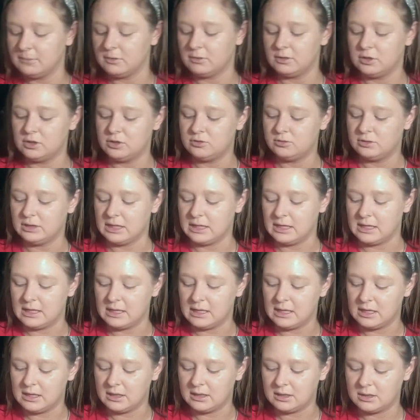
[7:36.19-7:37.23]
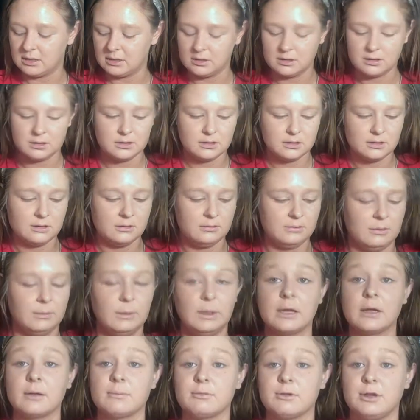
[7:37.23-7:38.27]
going to take my
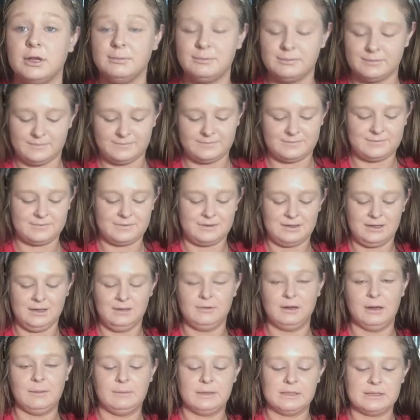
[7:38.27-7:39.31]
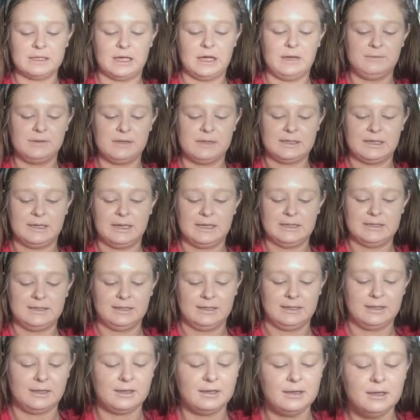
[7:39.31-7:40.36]
makeup wipe and wipe this off because I can't
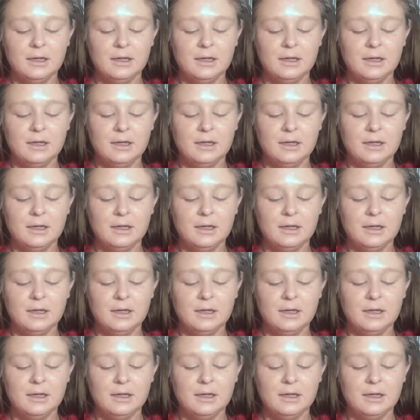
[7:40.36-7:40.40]
stand that.